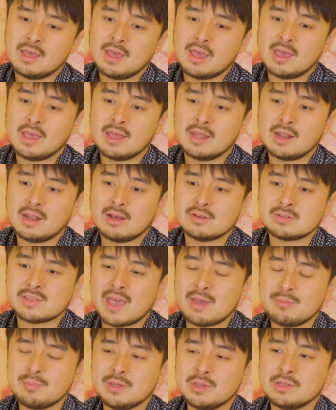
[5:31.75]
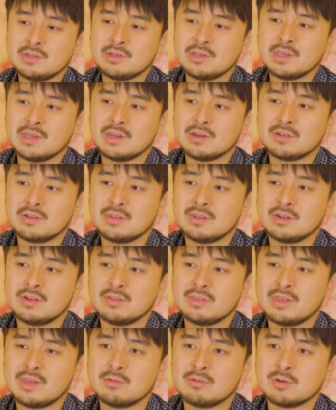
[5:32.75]
And I was happy to hear, you
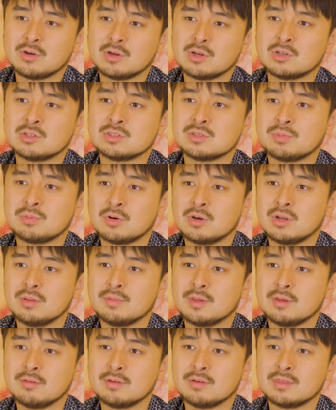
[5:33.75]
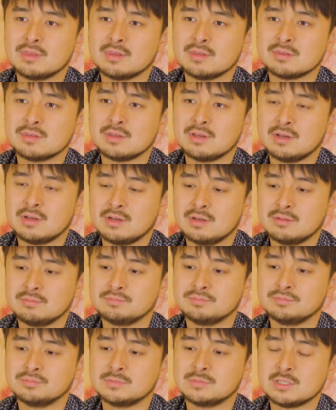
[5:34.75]
know, they were supporting me with this
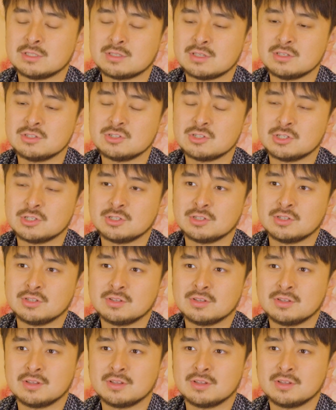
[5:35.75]
decision.